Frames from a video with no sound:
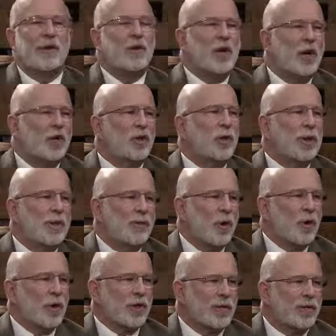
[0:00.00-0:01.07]
who knows what the
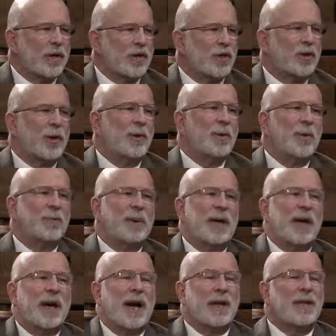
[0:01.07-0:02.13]
course of history will right.
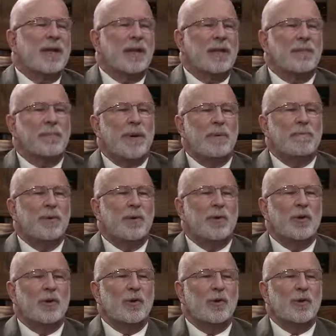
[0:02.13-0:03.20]
be. I think the people
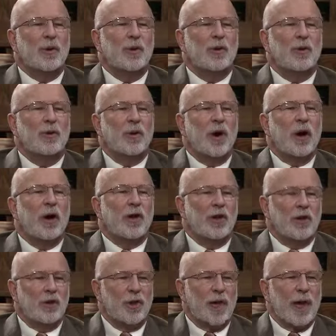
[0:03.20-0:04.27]
who, who
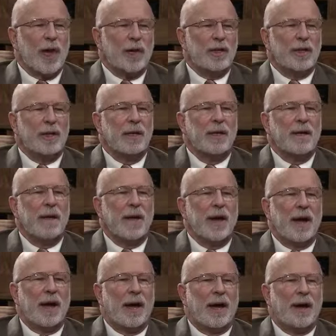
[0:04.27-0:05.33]
argue that
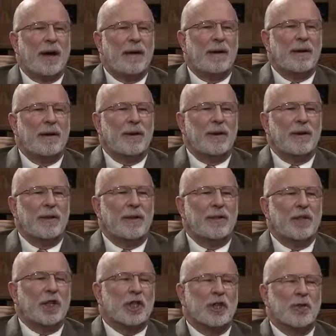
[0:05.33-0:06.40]
uh,
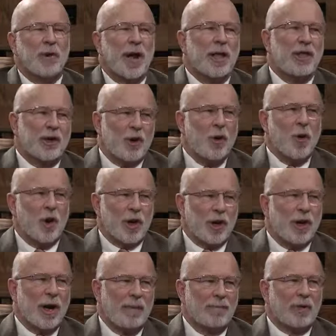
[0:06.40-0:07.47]
just around the corner
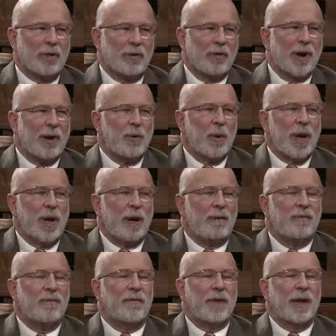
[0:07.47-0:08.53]
comes the great wave
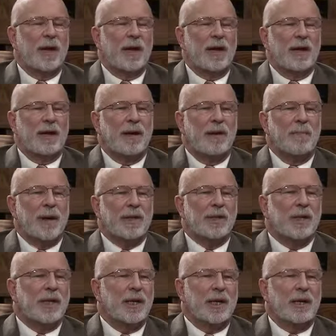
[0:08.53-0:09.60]
right. uh, are
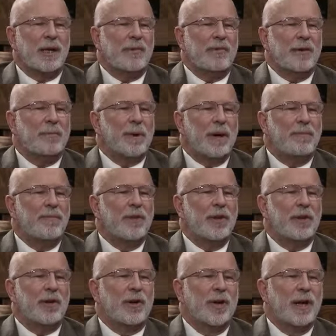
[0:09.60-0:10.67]
basically living by
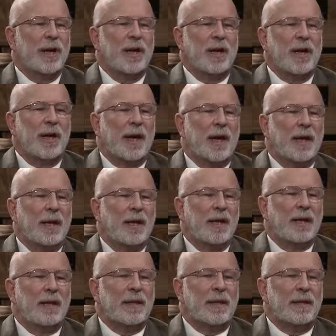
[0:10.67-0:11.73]
fear. And
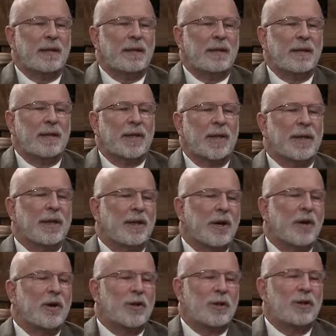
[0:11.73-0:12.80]
the, the, the thing to
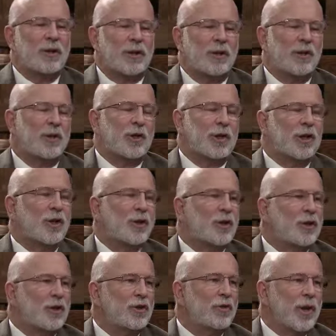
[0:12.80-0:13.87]
go to do is to go
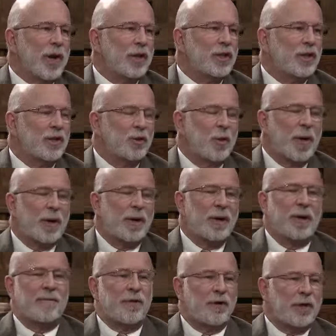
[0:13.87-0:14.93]
in two directions. One,
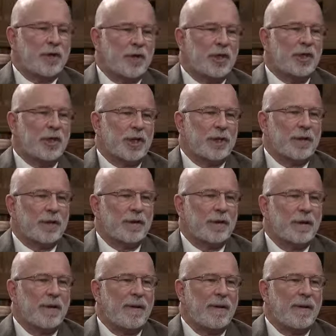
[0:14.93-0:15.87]
if you're a Christian,